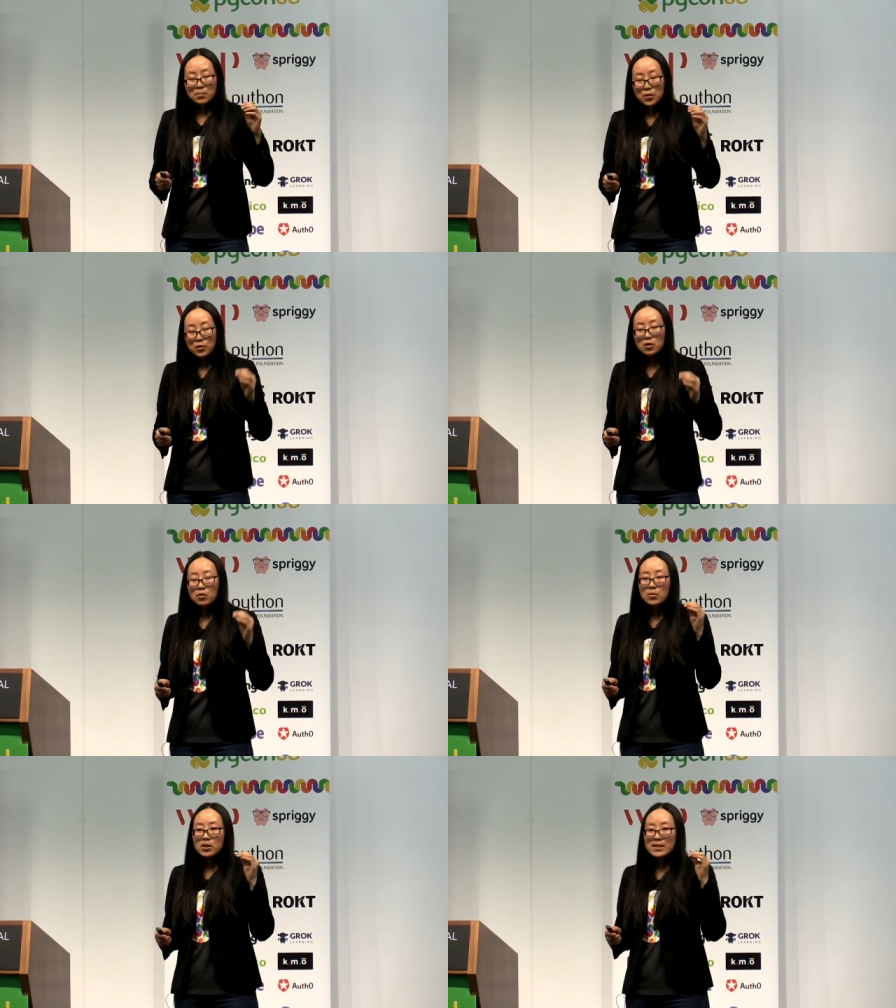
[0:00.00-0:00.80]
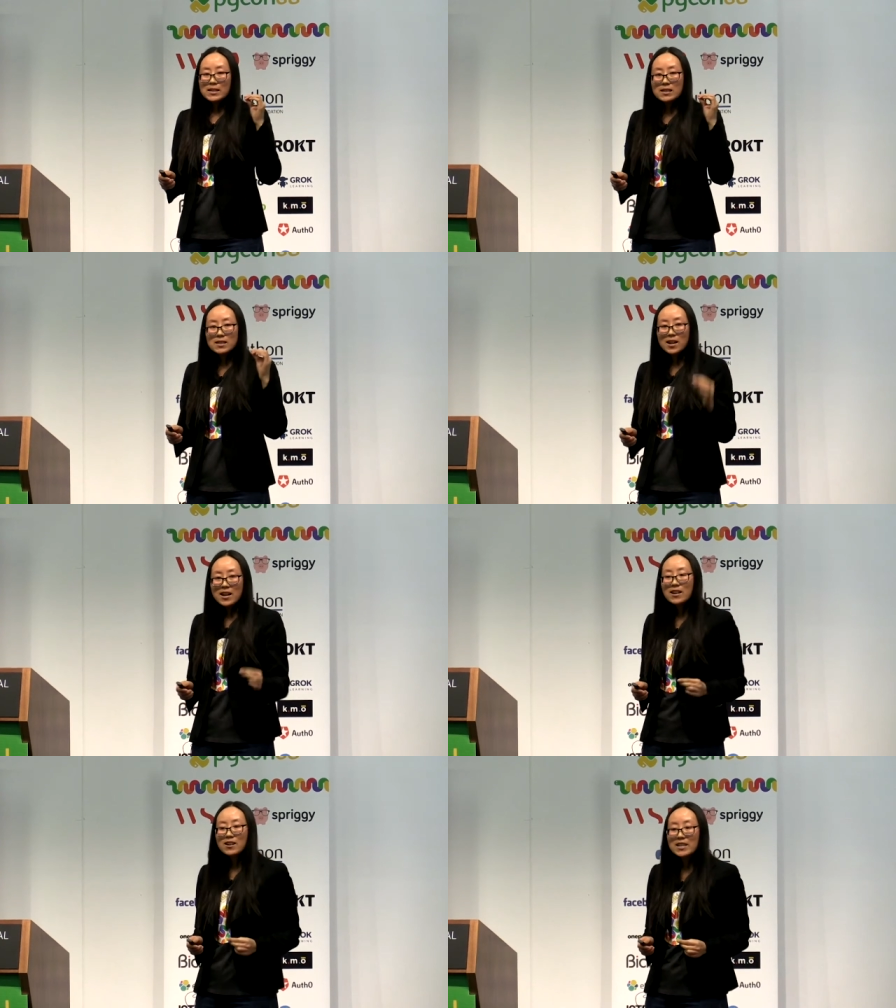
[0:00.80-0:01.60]
Put your most
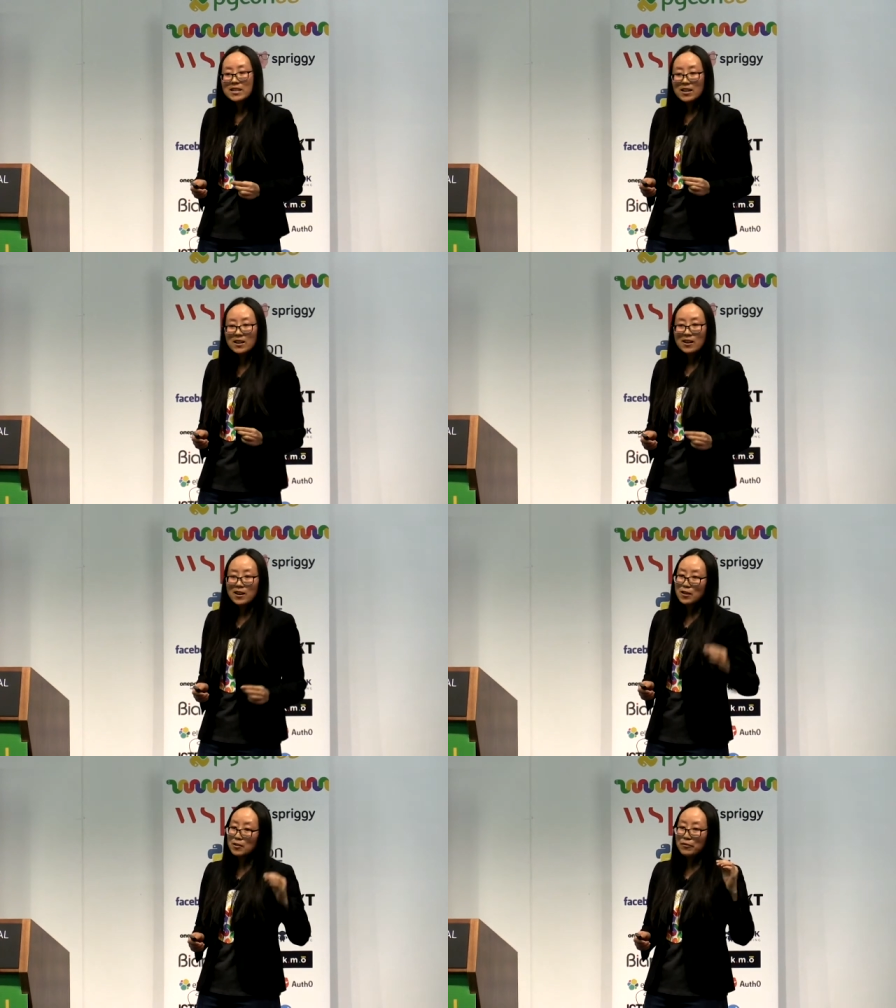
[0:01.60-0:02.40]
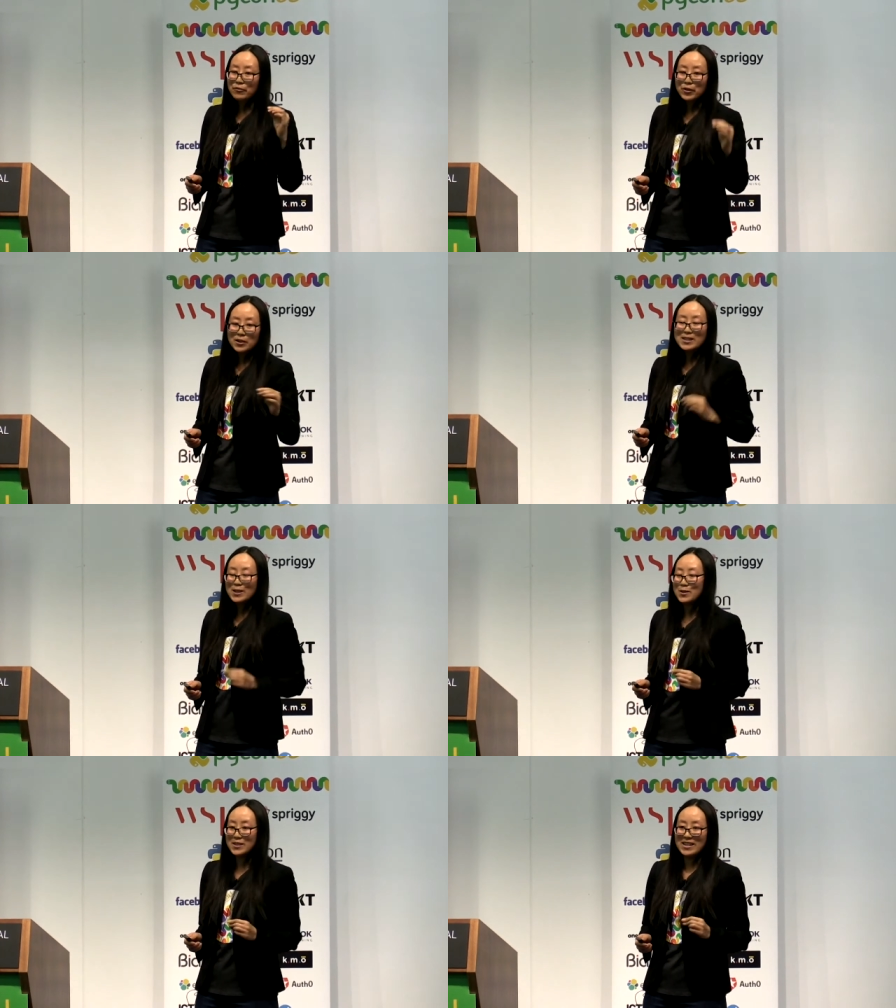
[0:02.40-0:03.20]
exciting idea in the first
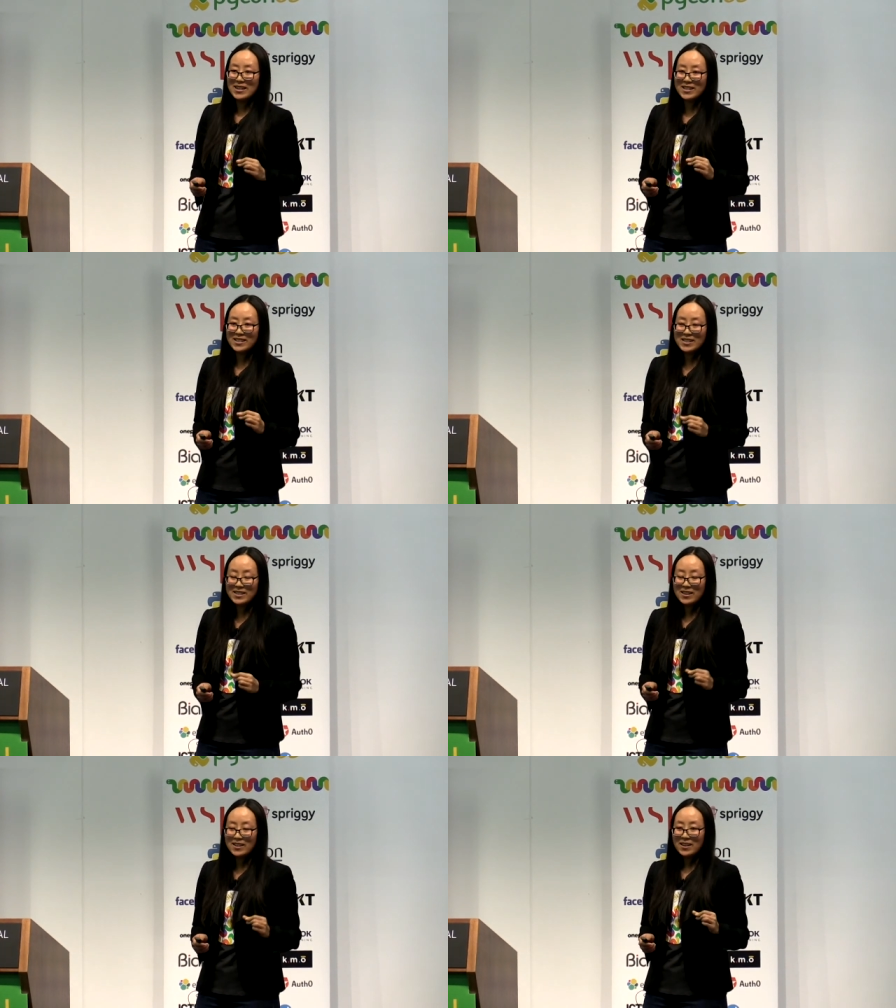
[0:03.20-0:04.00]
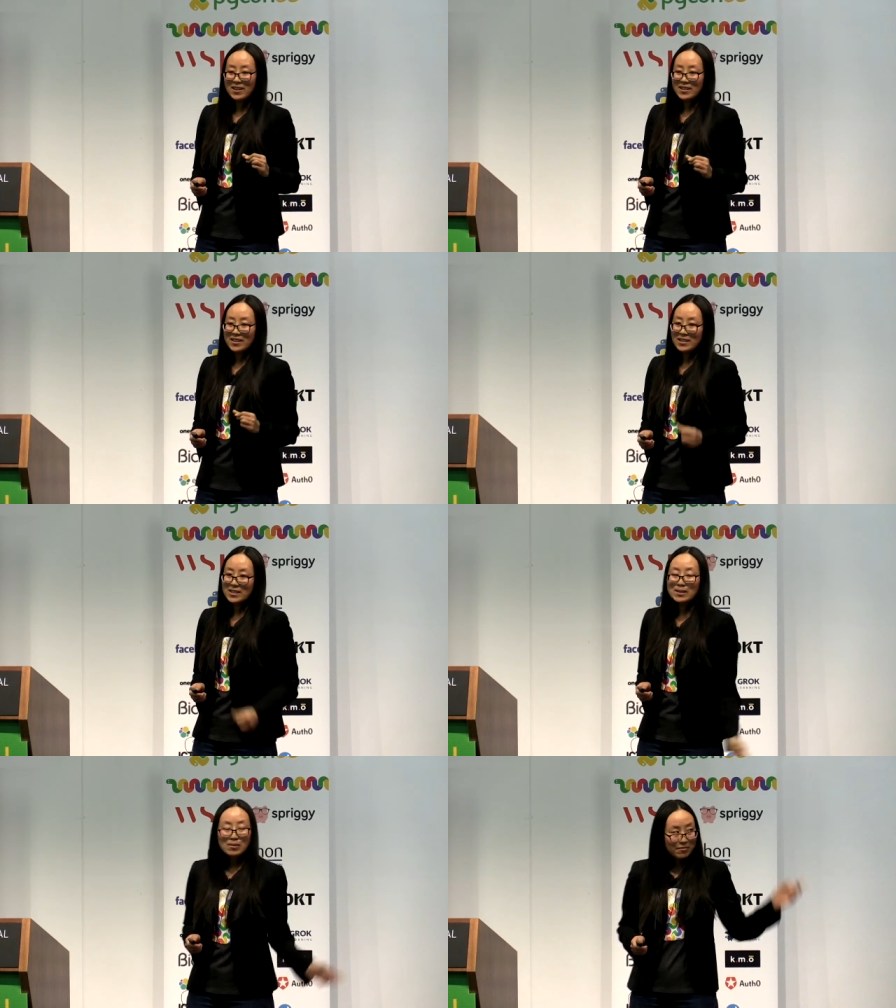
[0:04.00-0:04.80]
two seconds.
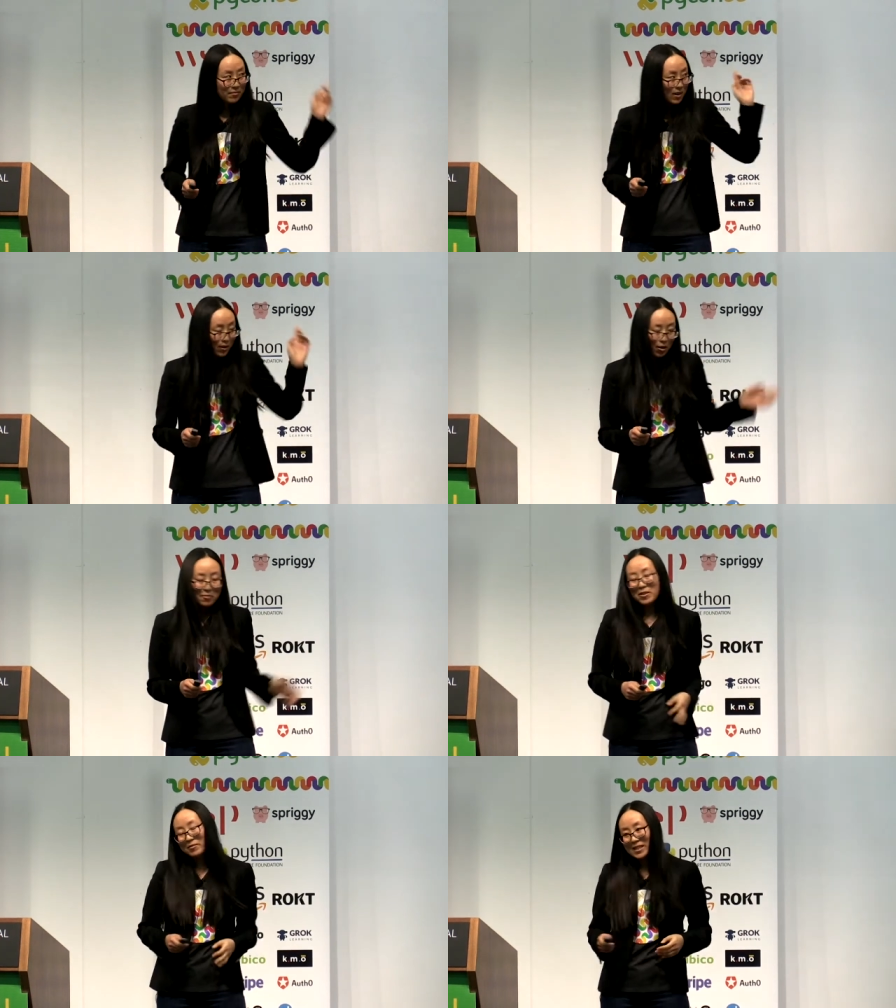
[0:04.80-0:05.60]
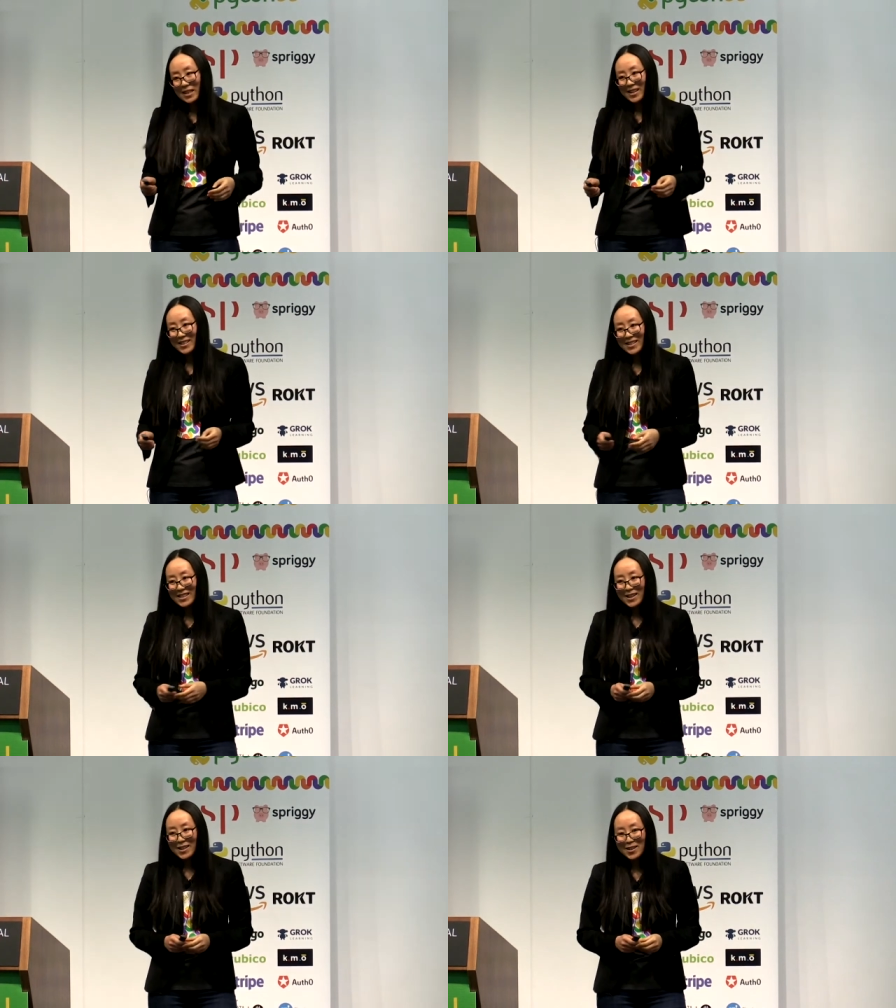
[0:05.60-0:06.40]
So that's why in comedy we say
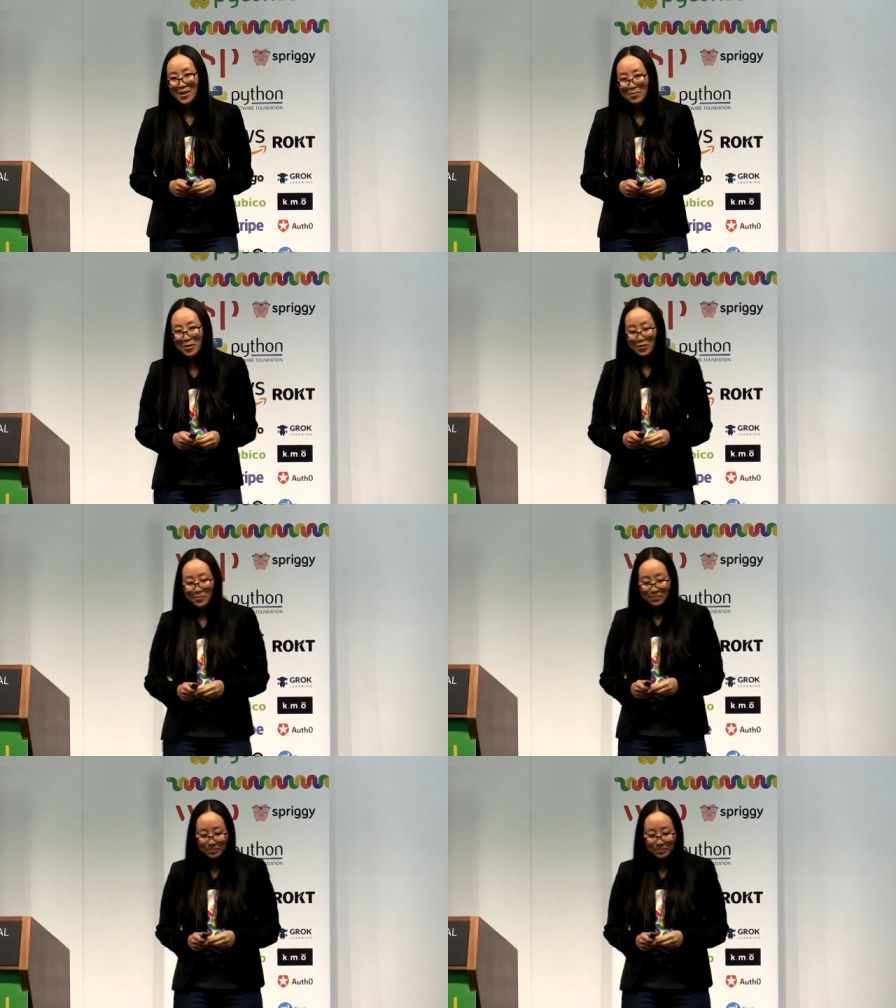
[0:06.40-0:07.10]
start in the middle.